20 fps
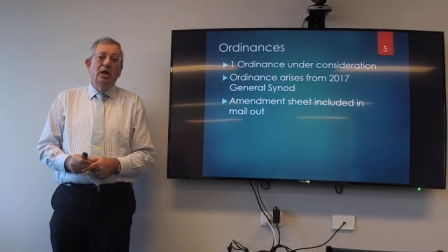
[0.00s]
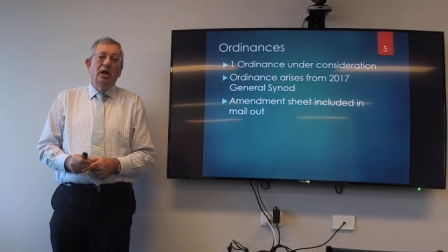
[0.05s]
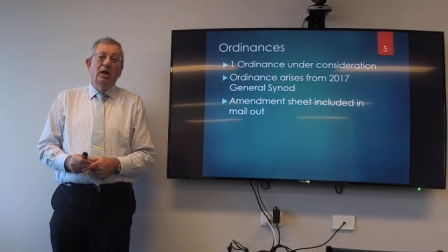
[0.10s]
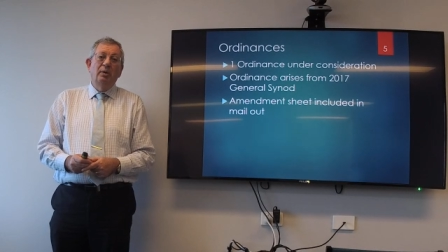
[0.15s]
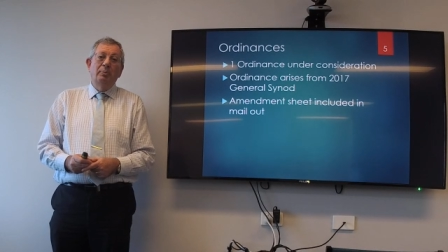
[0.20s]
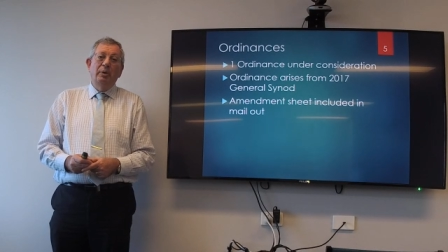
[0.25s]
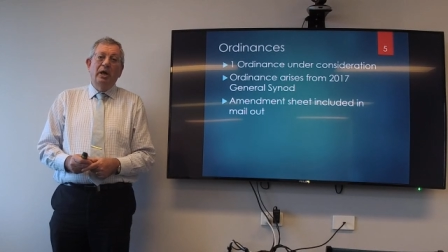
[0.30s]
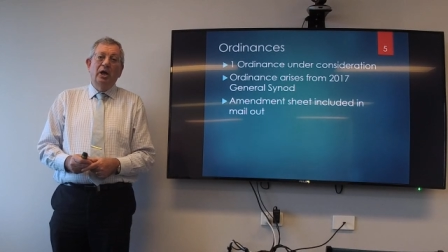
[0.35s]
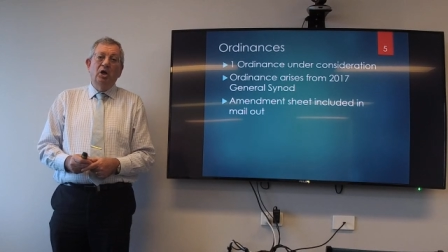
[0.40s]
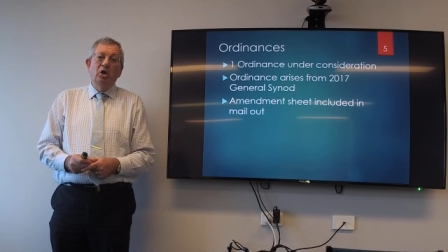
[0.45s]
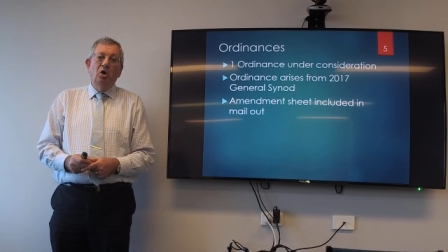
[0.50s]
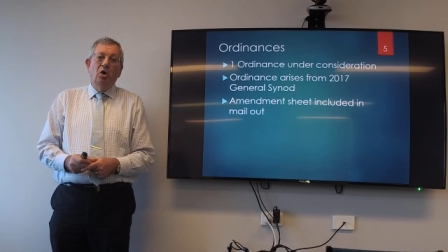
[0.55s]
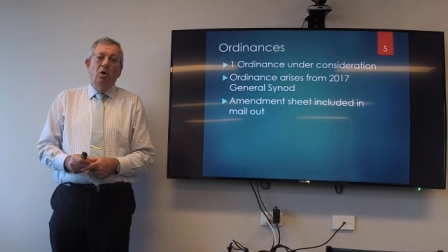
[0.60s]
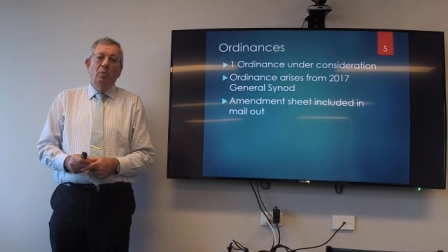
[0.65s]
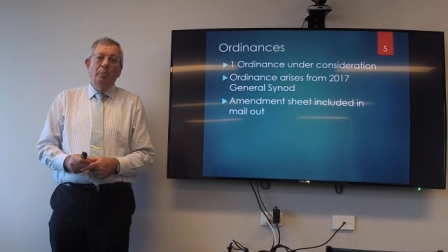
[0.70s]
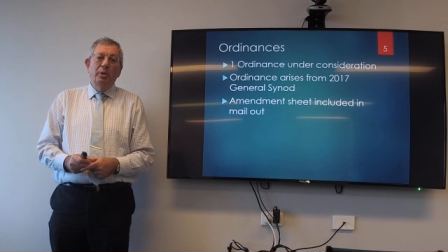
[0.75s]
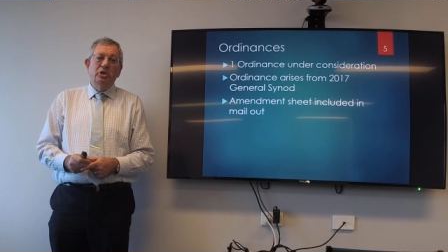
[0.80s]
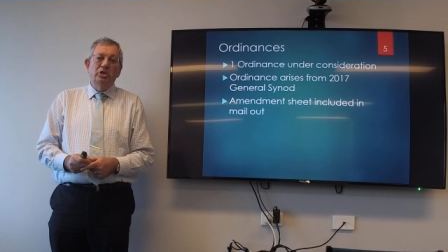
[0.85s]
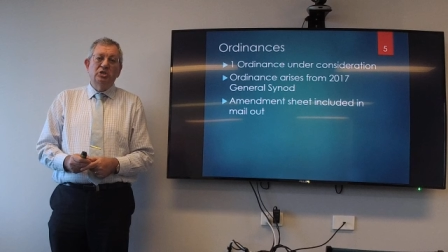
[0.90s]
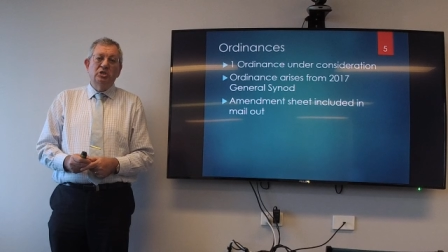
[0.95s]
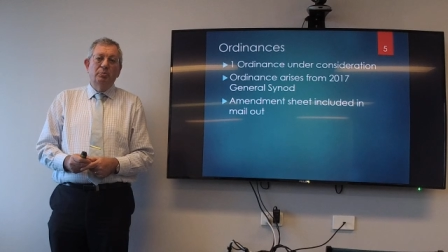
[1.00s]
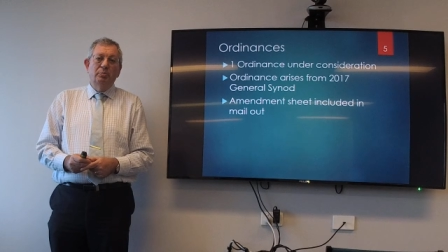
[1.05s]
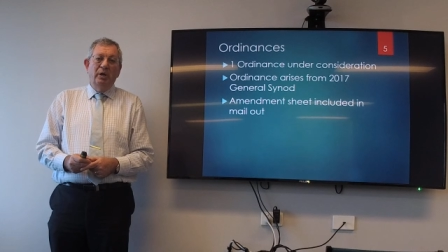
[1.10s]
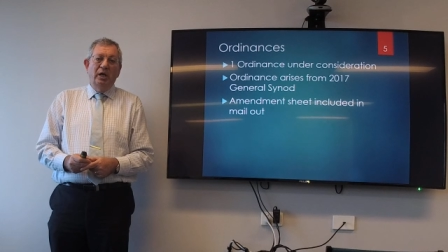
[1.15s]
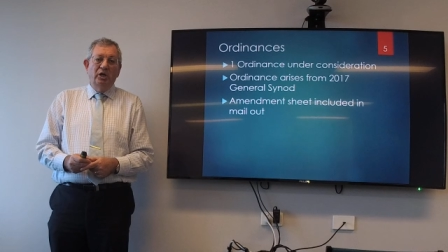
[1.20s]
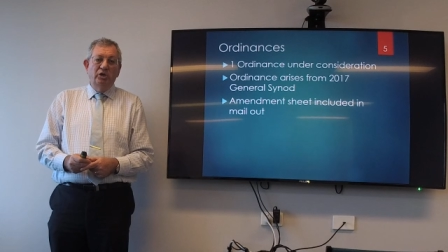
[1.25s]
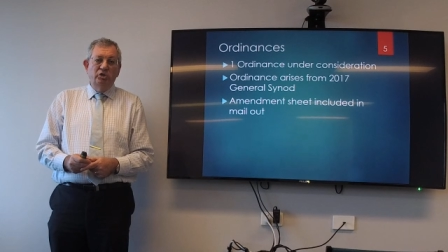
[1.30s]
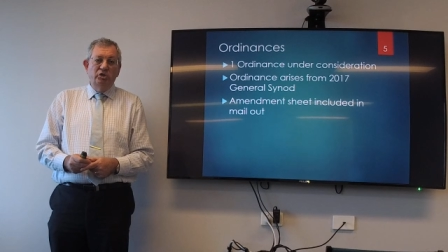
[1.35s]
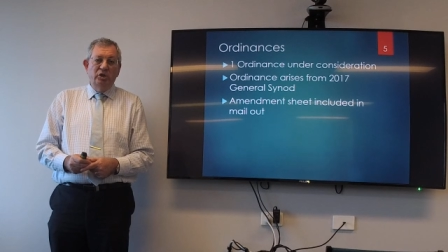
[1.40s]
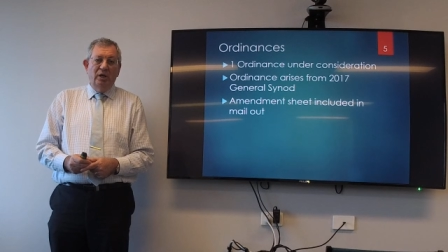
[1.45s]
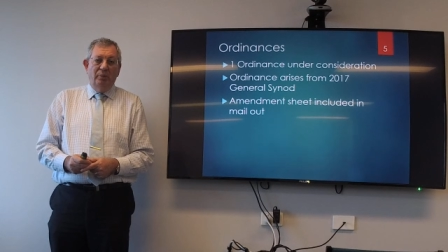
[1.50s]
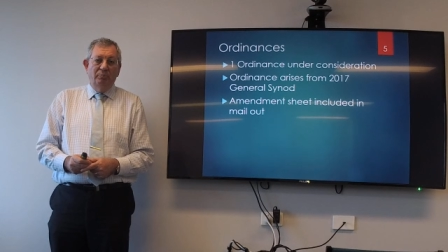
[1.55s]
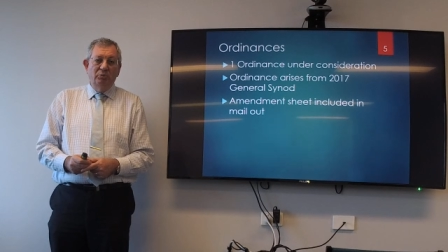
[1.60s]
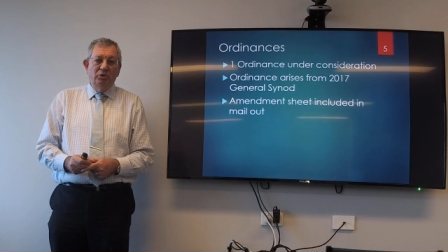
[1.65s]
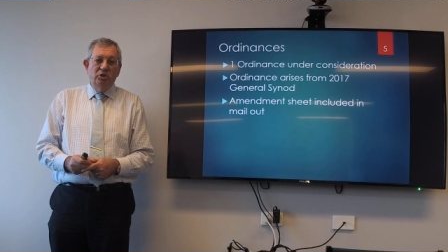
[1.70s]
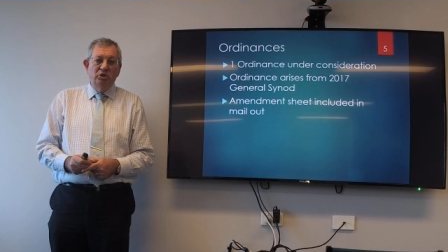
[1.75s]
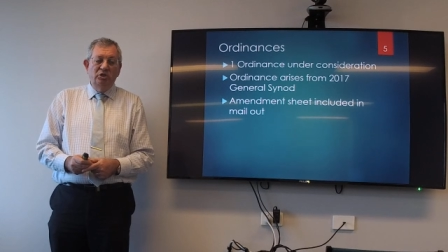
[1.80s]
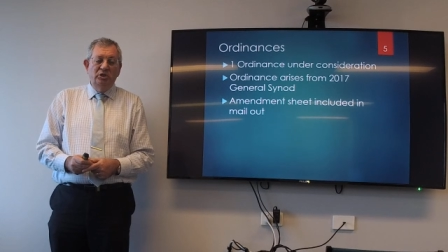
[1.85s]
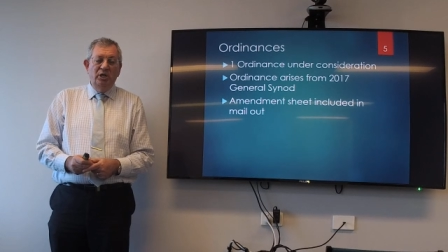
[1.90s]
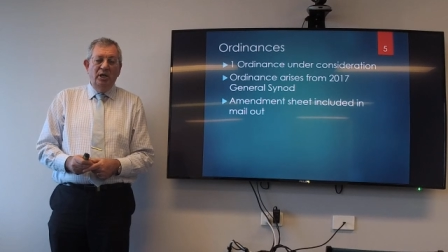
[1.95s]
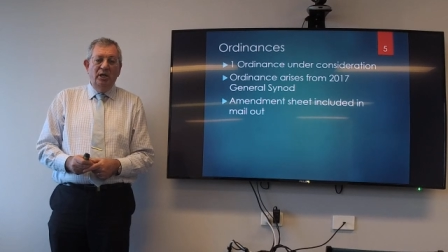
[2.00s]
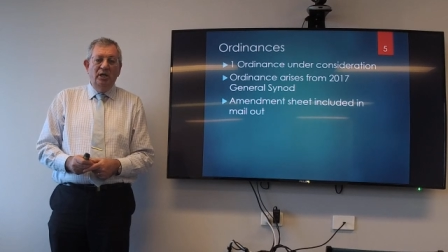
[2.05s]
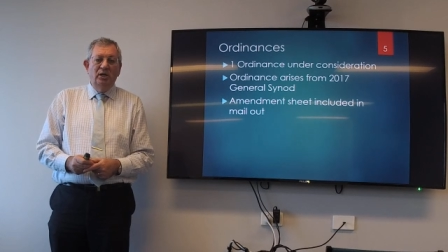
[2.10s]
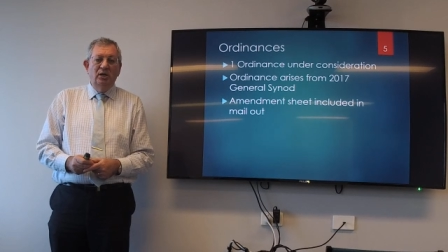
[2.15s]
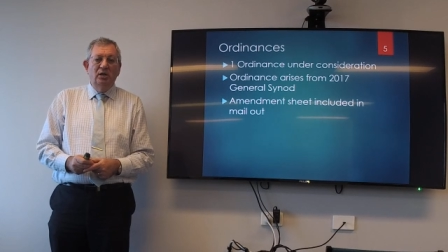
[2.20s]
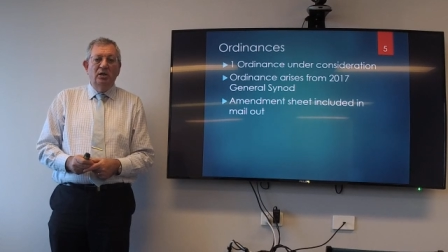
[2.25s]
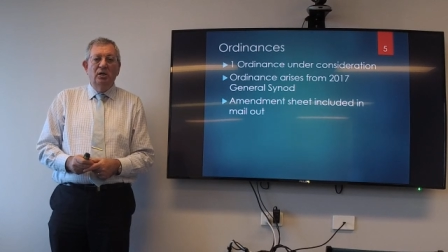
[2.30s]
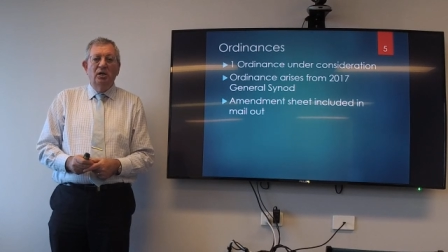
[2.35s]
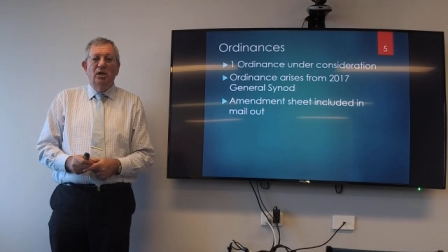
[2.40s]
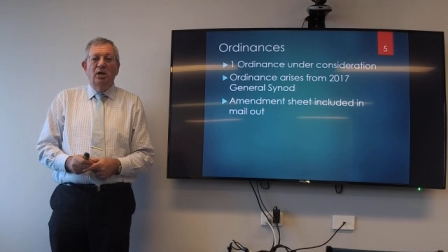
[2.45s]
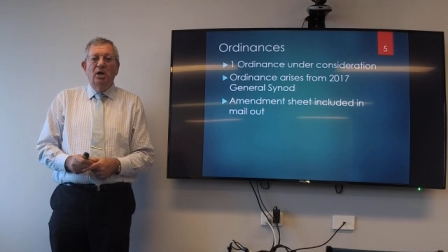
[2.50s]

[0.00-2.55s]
about comments about Chapter 10